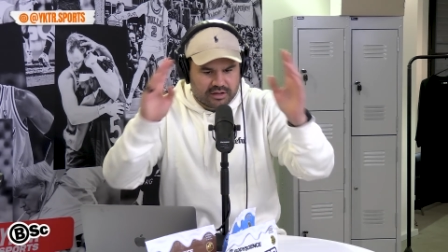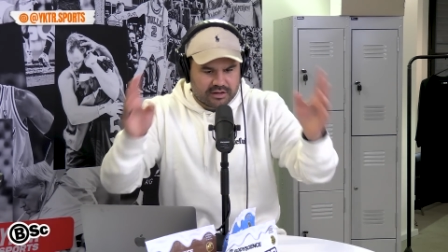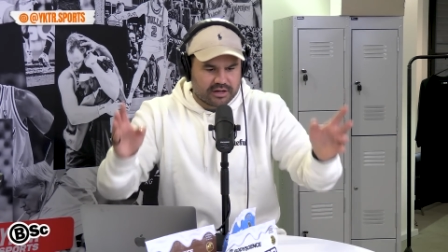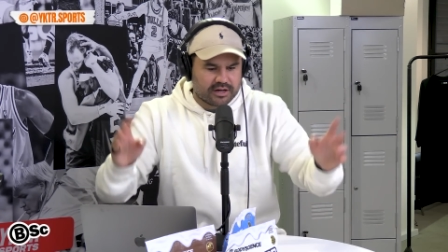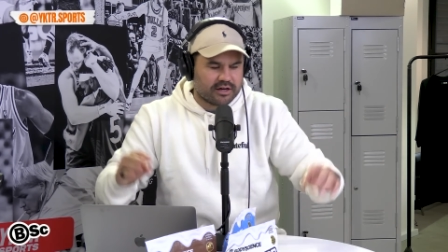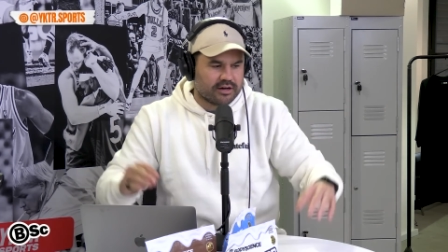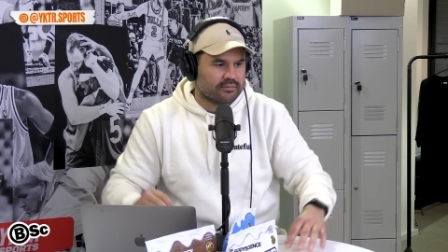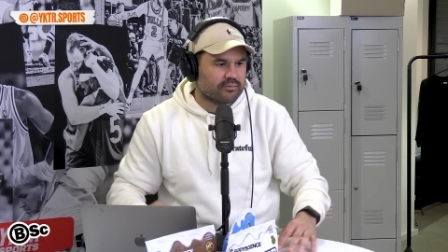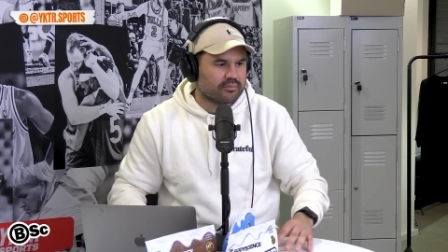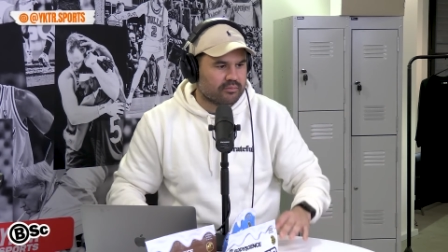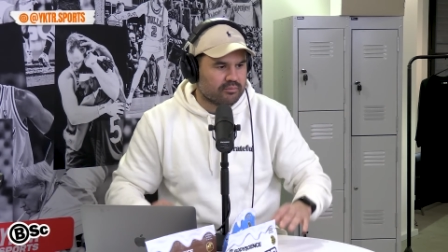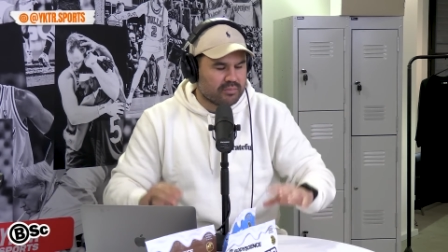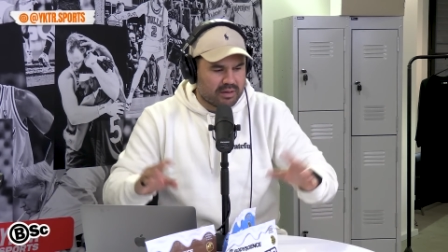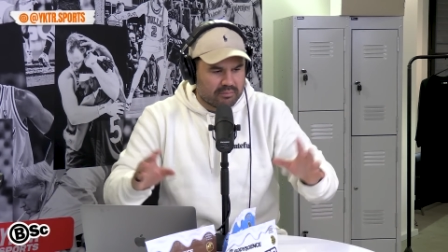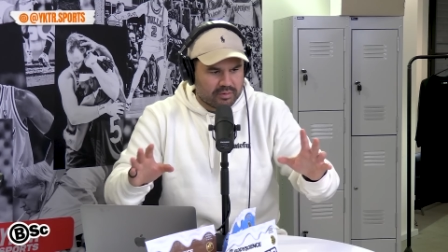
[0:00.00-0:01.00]

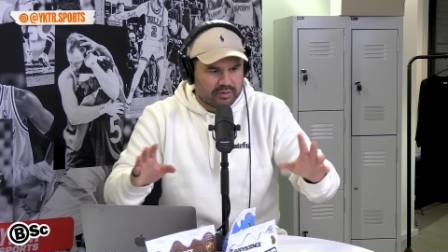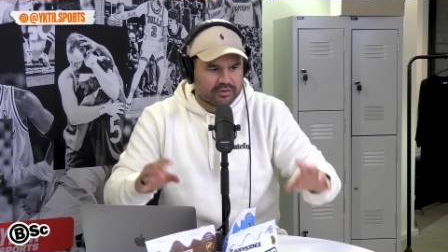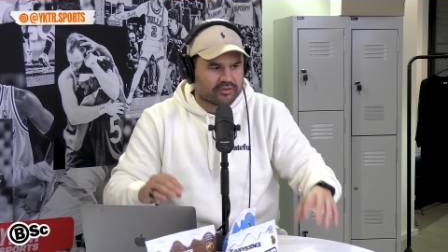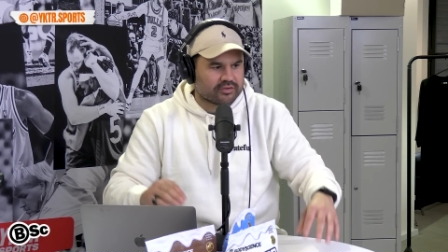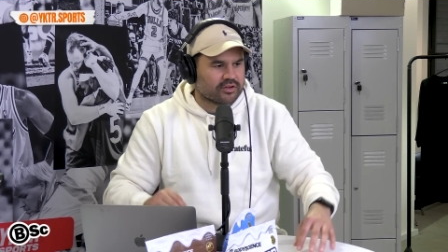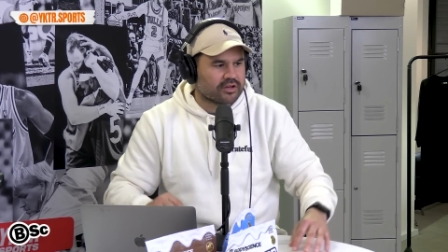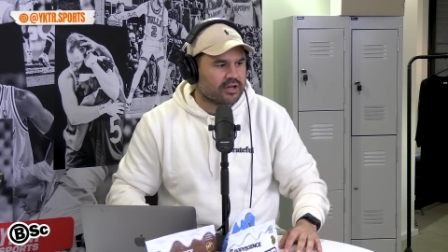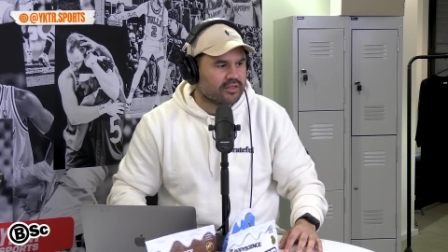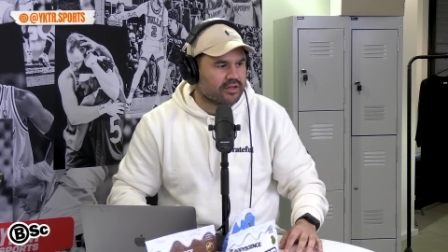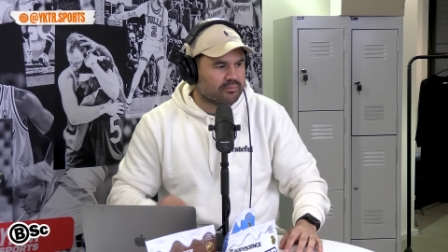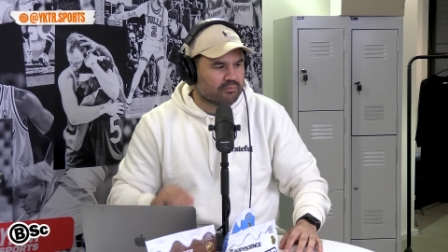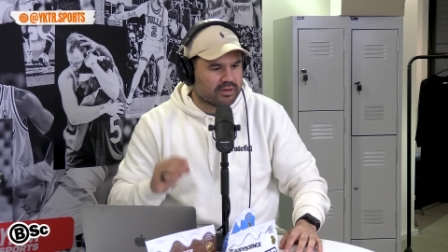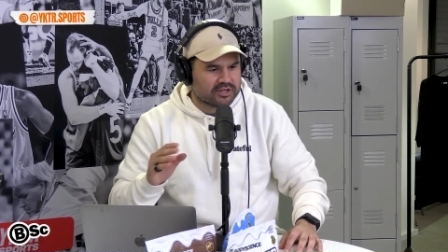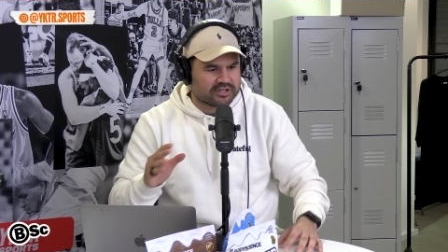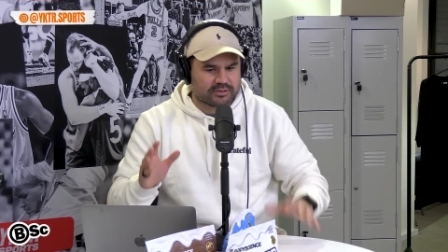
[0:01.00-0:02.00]
and then
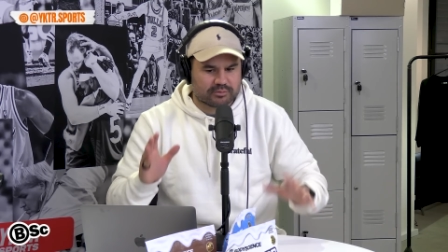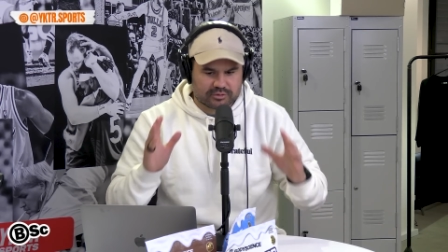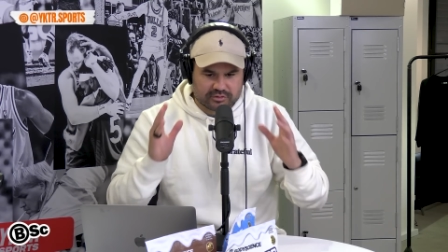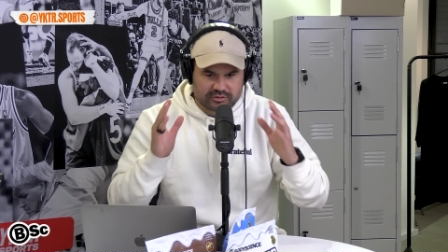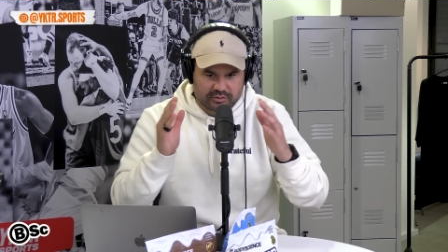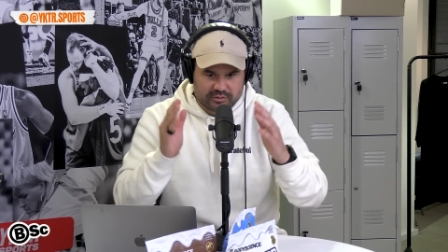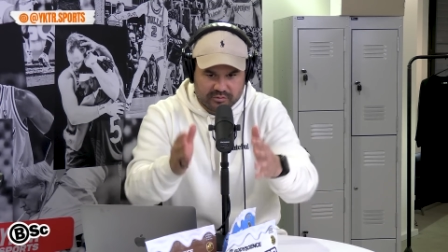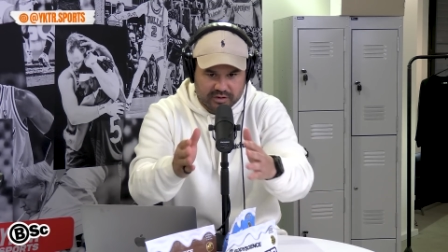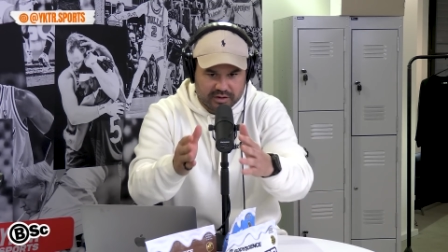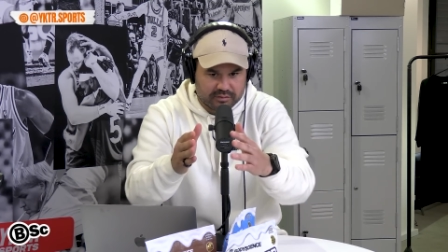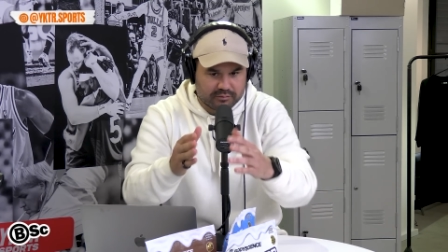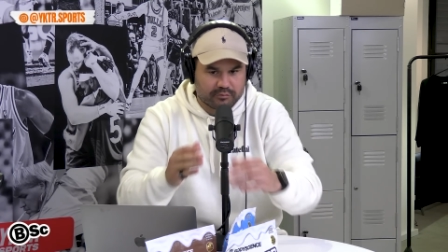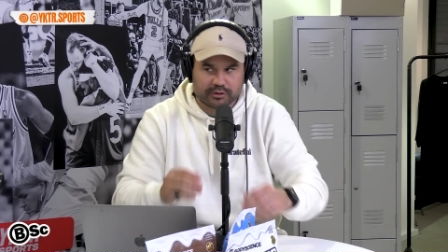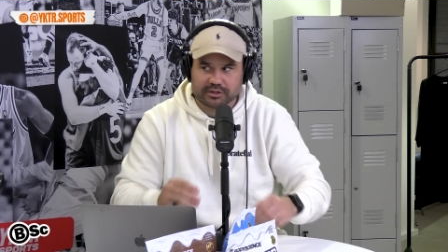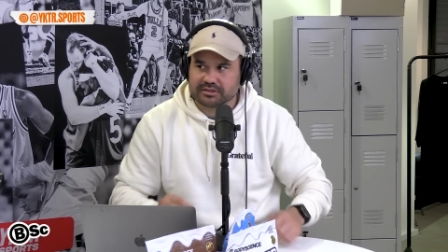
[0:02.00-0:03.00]
Benji will just do
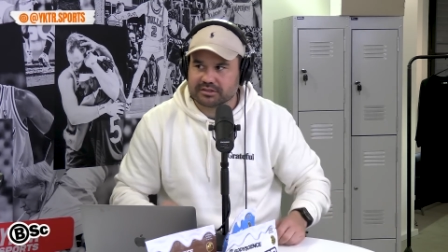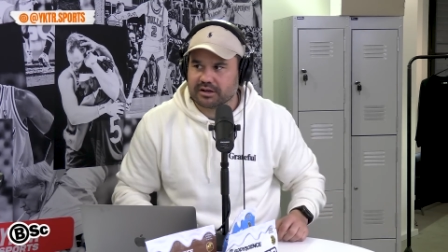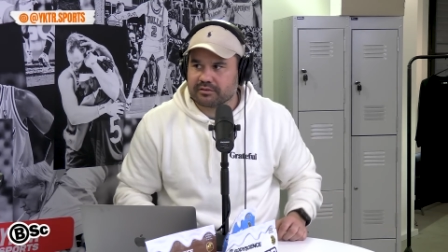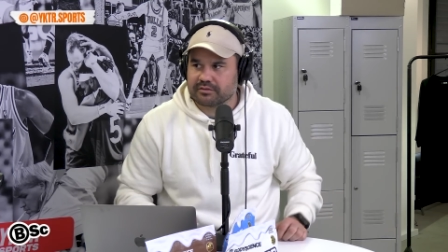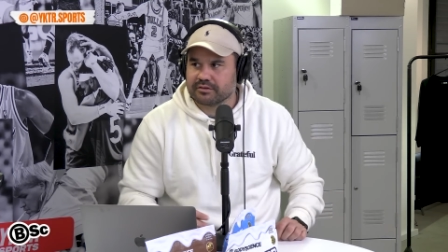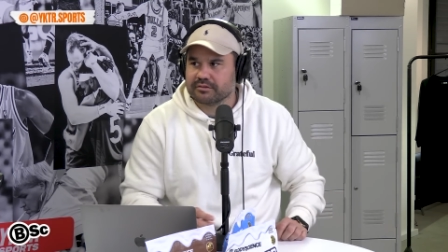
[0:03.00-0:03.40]
fucking free stuff.